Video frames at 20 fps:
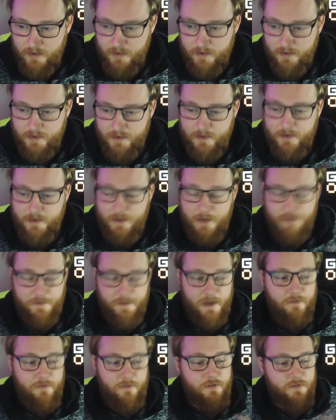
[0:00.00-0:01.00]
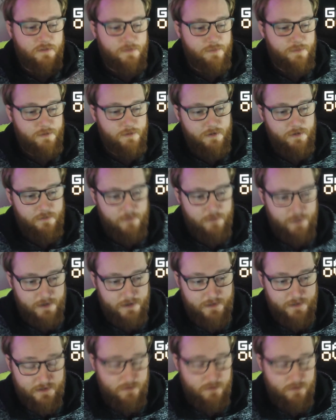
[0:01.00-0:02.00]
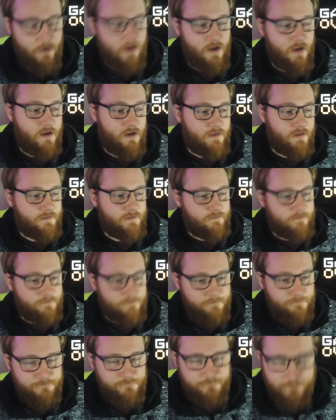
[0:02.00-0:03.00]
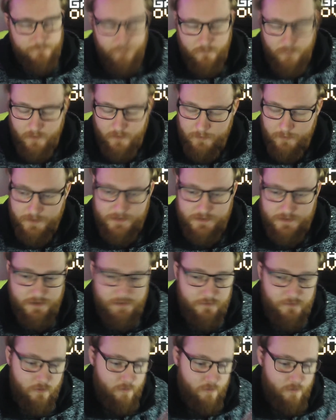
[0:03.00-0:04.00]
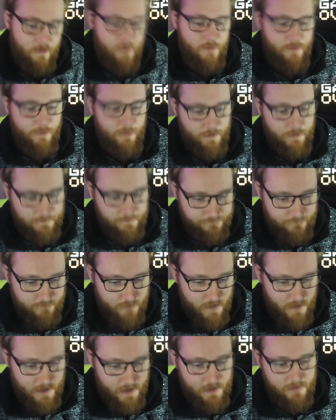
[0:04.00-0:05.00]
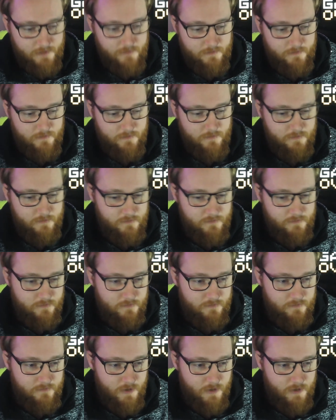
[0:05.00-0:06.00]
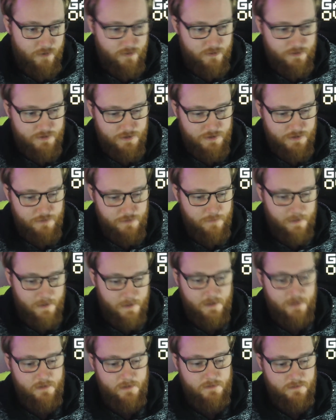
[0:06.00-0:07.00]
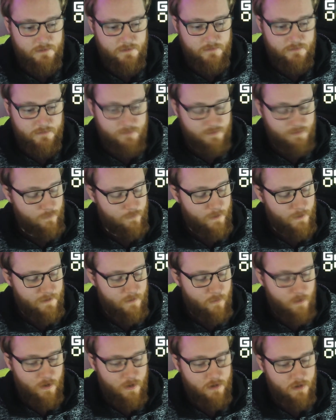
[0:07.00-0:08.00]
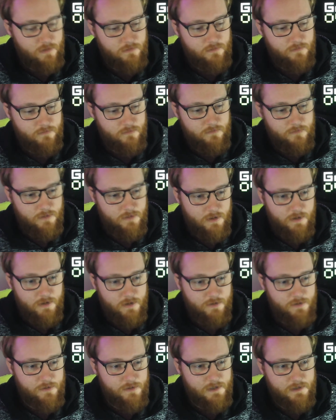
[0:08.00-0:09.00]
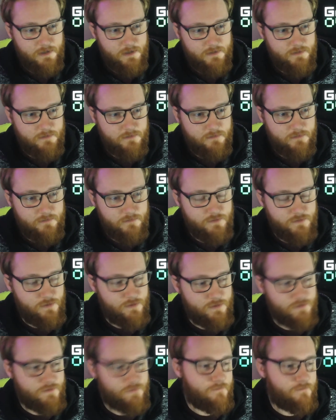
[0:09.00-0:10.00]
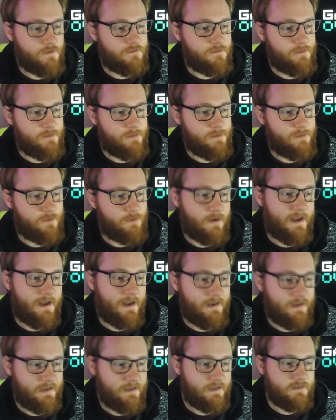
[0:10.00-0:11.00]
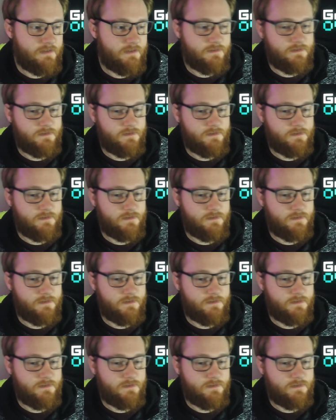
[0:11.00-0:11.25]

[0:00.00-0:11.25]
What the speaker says: Now, if you haven't got a community already, that's quite hard because then you've got to grow more. And across 2 weeks, so on week one, you need 250 people at least